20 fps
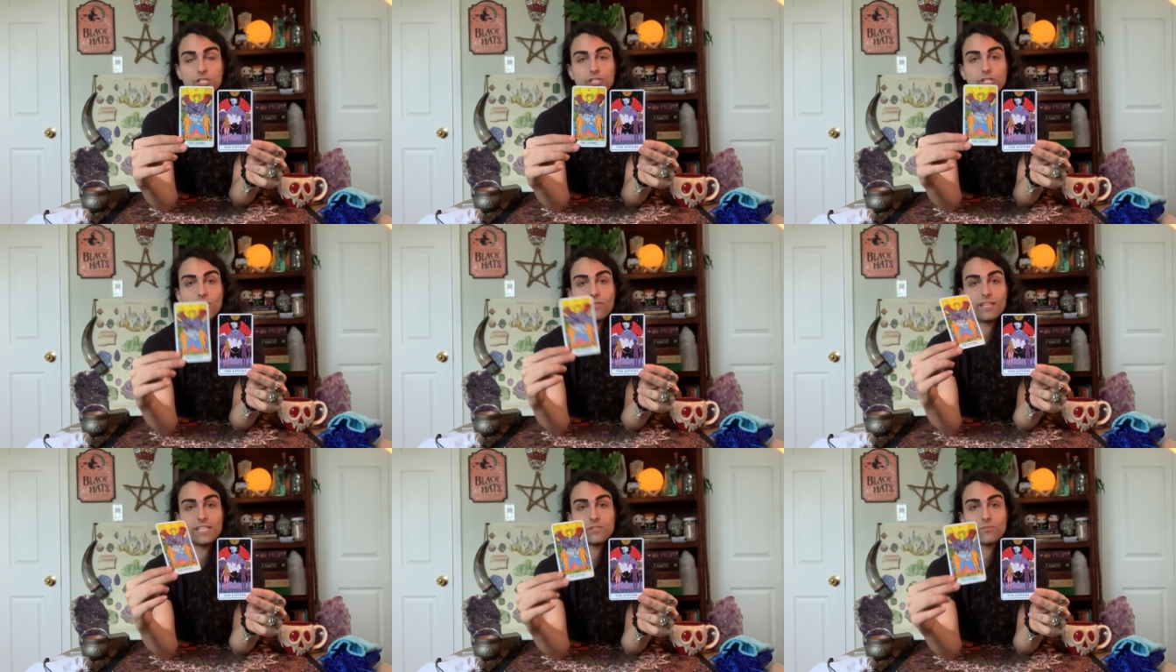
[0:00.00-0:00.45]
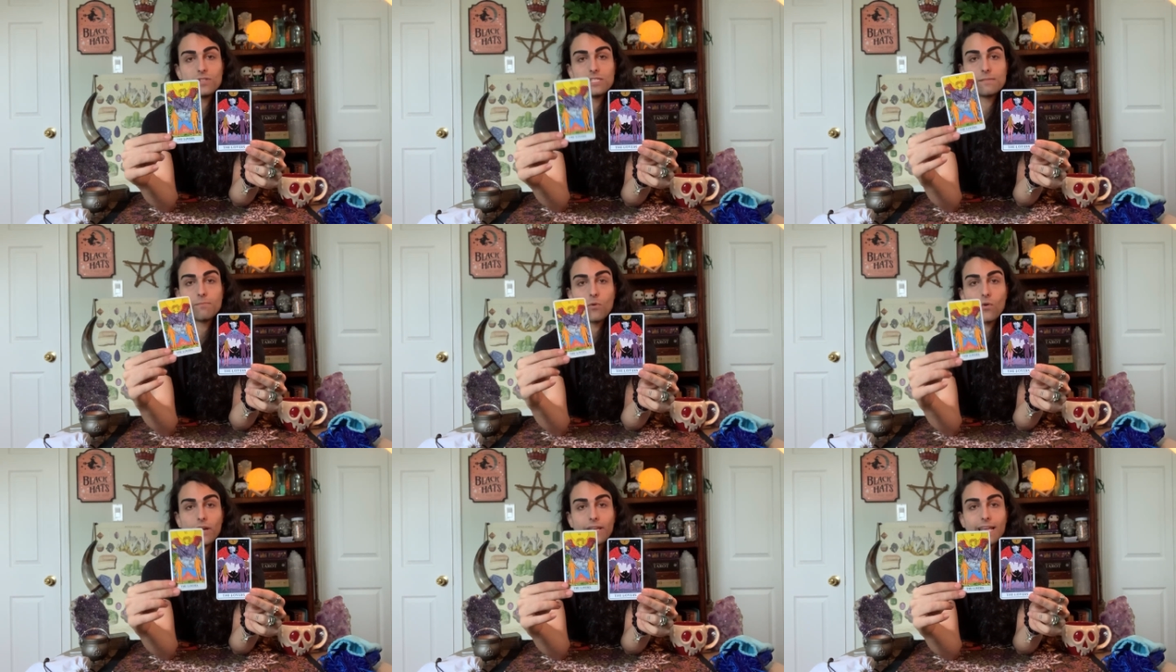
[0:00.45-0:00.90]
So this
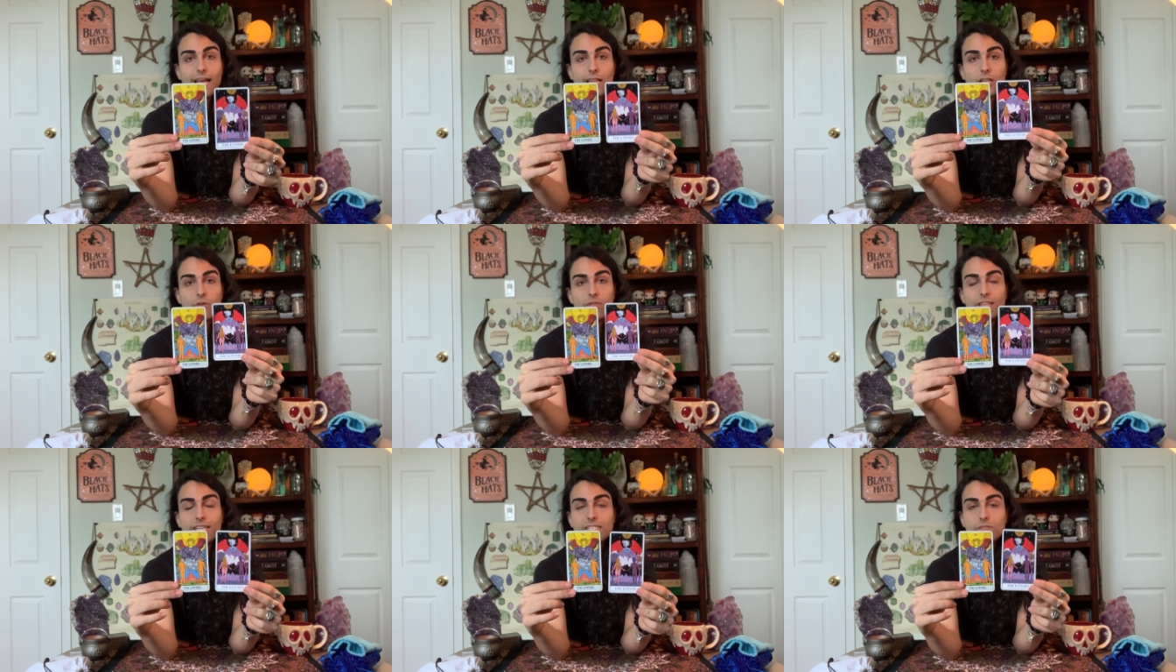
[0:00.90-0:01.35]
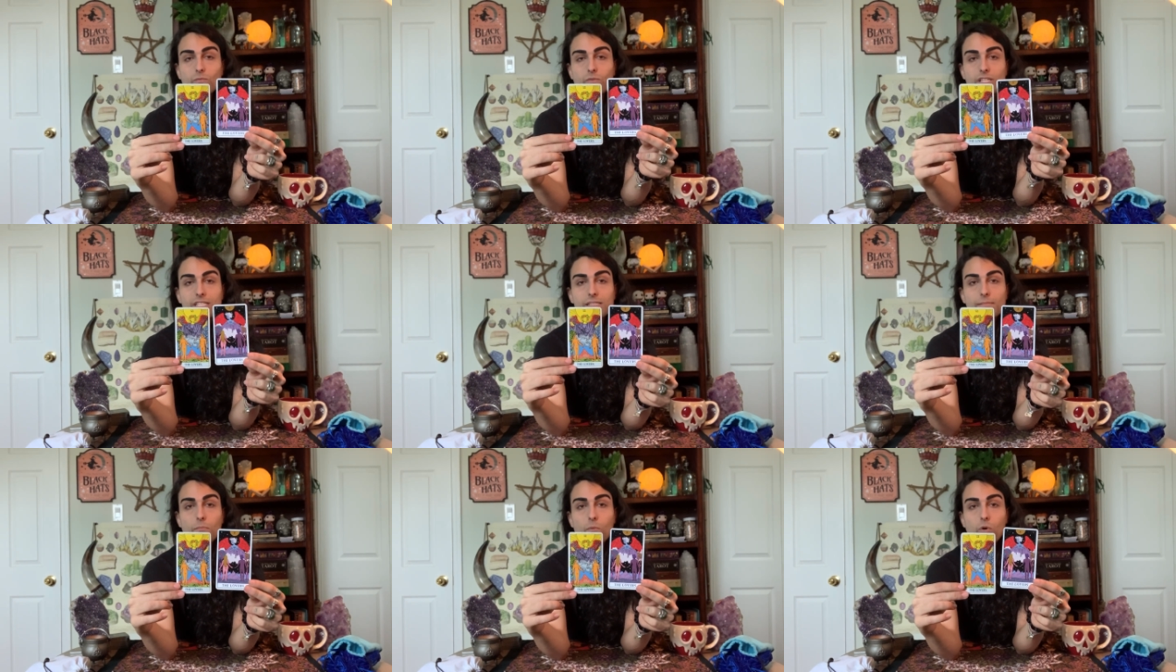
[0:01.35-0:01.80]
one's more yellow, this
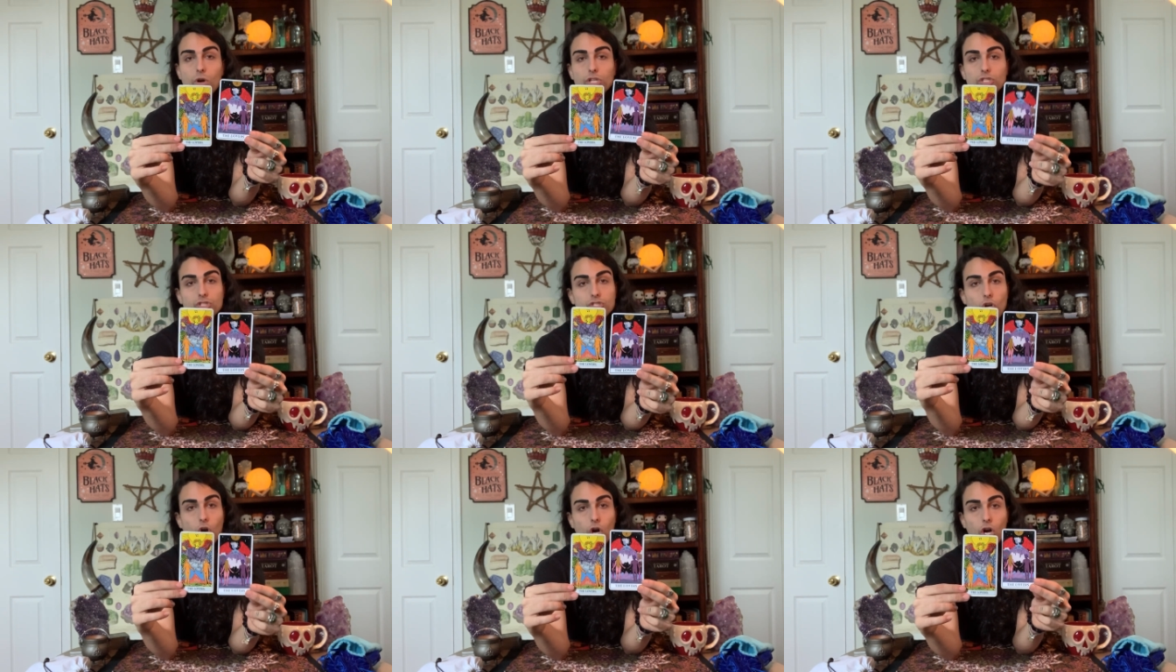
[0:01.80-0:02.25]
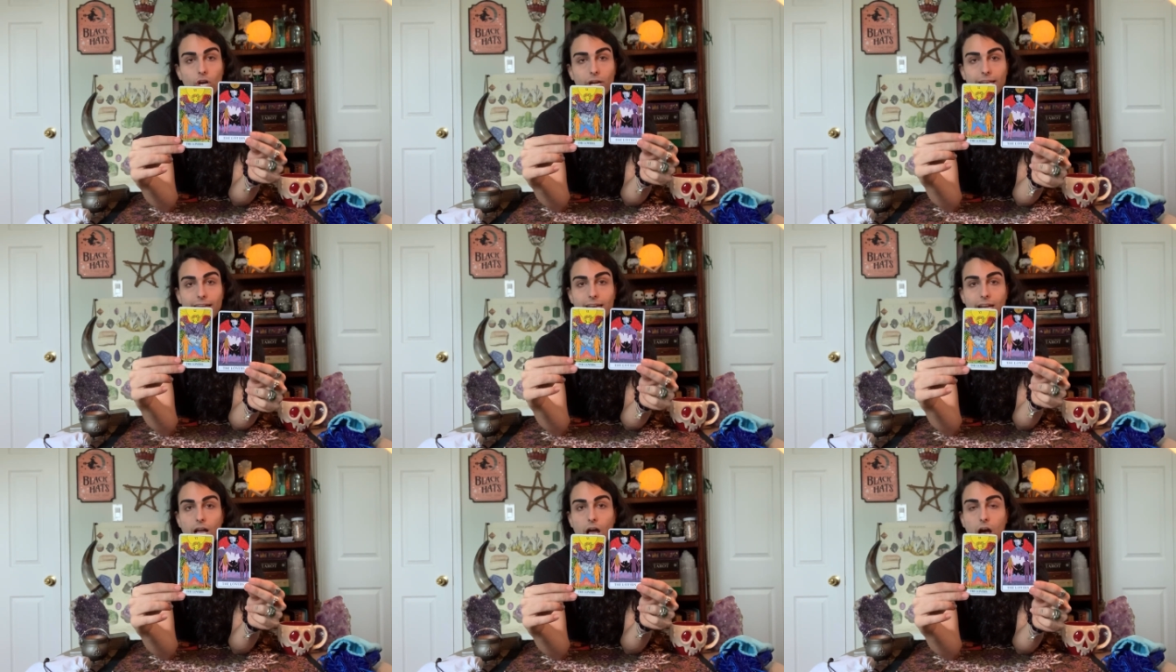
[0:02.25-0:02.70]
one's more
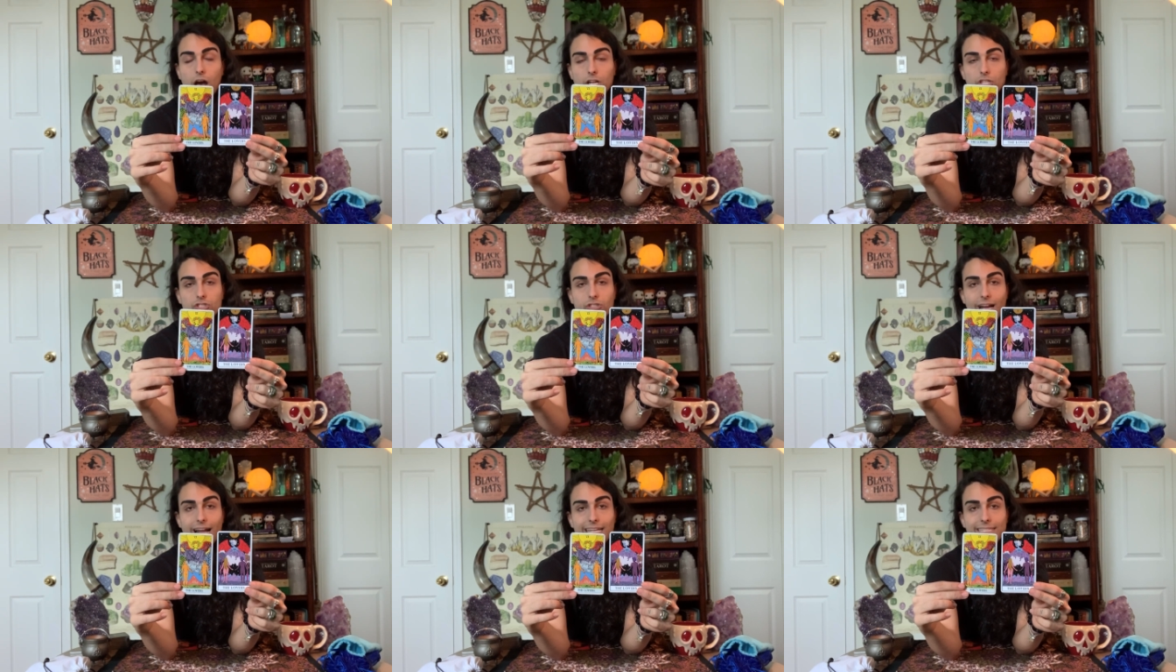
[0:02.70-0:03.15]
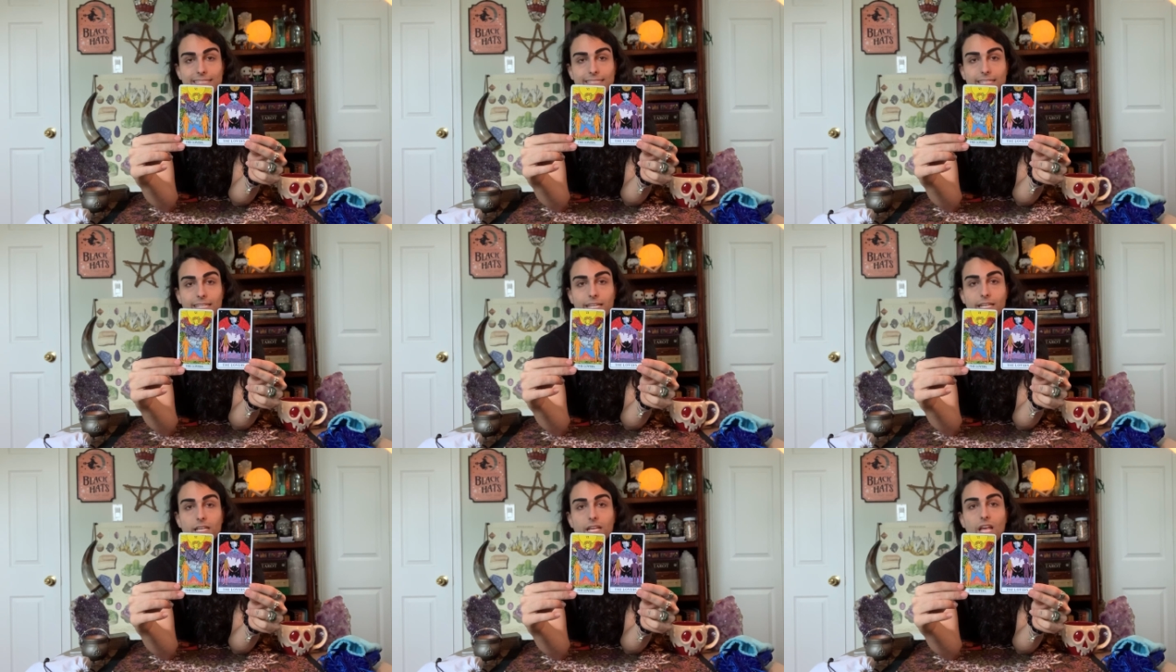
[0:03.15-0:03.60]
dark and
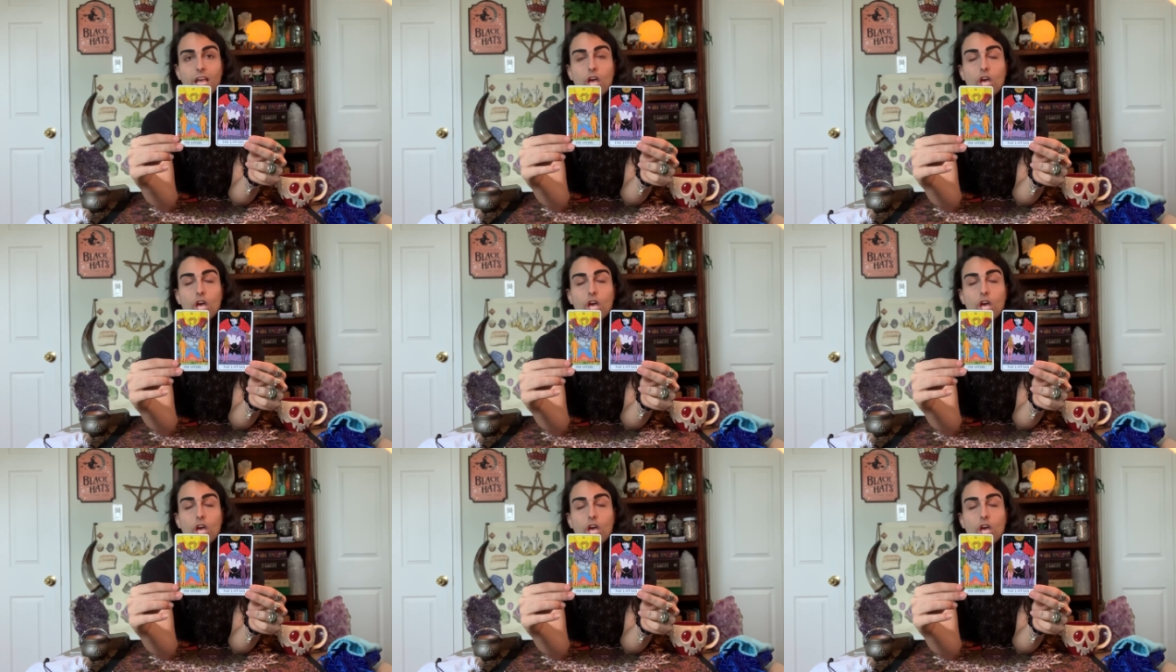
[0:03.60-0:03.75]
contrasted.